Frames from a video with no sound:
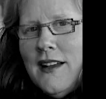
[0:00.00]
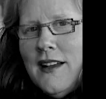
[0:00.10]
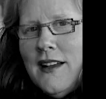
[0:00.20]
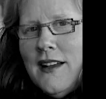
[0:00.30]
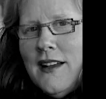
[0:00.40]

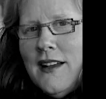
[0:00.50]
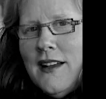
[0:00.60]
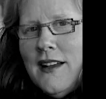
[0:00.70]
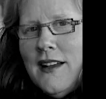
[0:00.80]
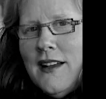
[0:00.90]

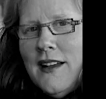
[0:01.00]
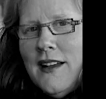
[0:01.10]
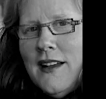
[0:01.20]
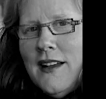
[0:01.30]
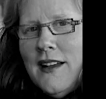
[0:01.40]

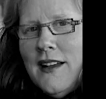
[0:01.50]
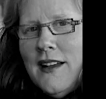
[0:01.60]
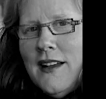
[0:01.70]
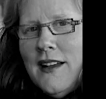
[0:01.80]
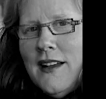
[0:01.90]

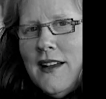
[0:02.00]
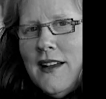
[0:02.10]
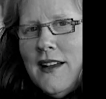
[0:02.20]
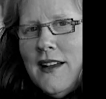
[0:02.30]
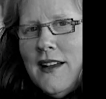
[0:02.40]

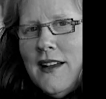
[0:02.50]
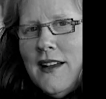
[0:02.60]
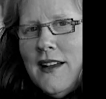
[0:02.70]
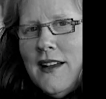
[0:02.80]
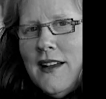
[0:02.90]

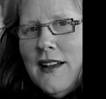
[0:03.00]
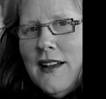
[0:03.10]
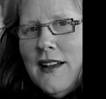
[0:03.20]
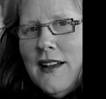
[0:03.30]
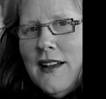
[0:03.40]

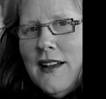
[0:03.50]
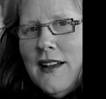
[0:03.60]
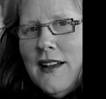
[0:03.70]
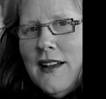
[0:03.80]
[no speech]